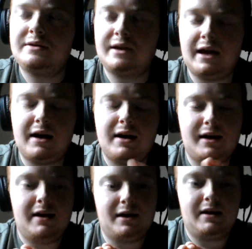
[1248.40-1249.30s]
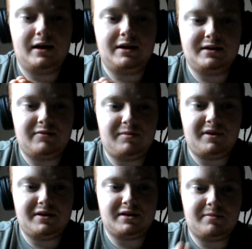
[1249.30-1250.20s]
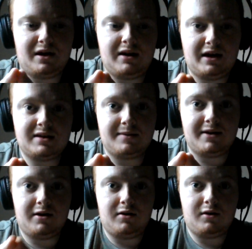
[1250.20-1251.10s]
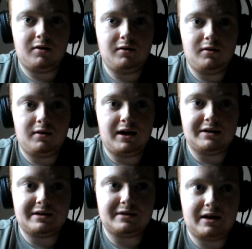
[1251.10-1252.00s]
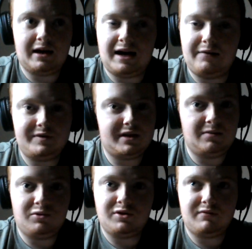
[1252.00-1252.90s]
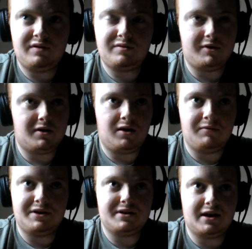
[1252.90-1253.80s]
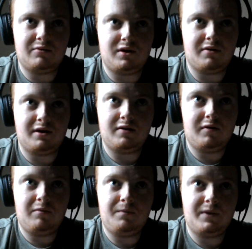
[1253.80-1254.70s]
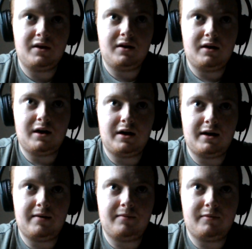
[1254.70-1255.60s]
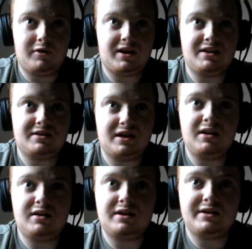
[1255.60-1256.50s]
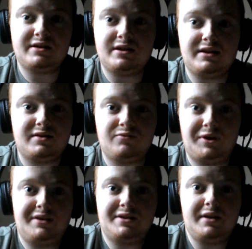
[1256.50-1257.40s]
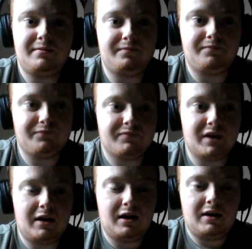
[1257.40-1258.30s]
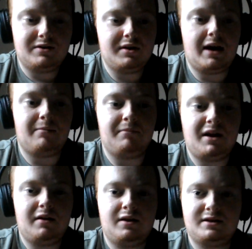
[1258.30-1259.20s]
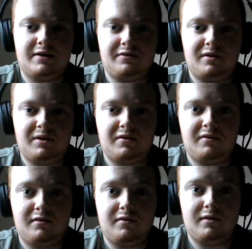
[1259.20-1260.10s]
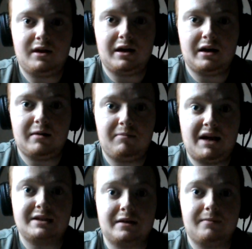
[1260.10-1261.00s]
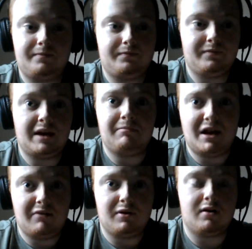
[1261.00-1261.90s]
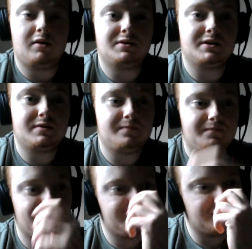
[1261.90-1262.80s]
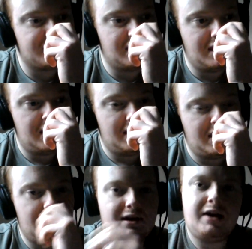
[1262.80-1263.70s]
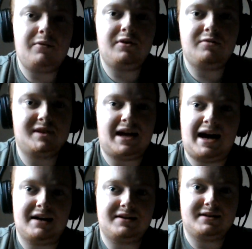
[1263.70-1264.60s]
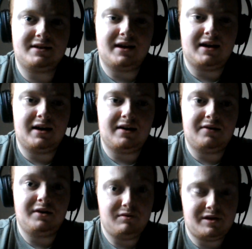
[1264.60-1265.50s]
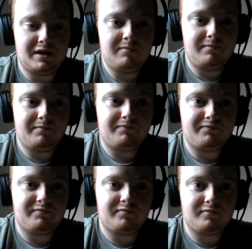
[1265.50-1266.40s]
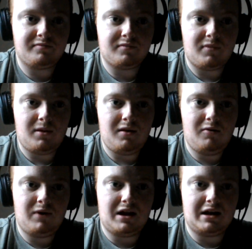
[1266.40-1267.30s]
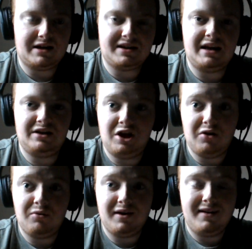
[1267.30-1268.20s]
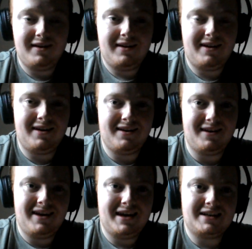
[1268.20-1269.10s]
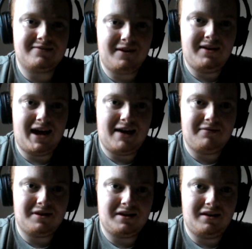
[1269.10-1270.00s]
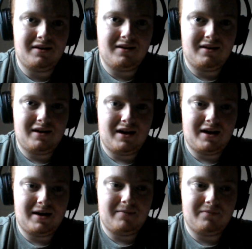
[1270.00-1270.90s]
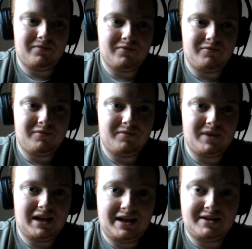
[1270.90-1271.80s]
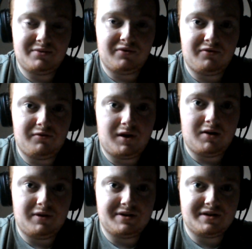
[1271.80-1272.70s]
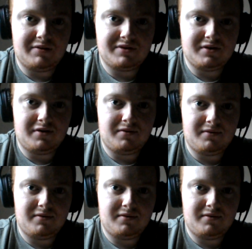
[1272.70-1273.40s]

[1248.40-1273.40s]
yeah, he's now replaced by Esteban Ocon. As I say, I haven't seen much of him, so I can't really say what I think of him. All I can say is let's wait and see. So yeah, Manor has definitely been better in many regards. Now we to Haas, the new team. Well, I say new. It's very heavily linked with Ferrari, so it's not.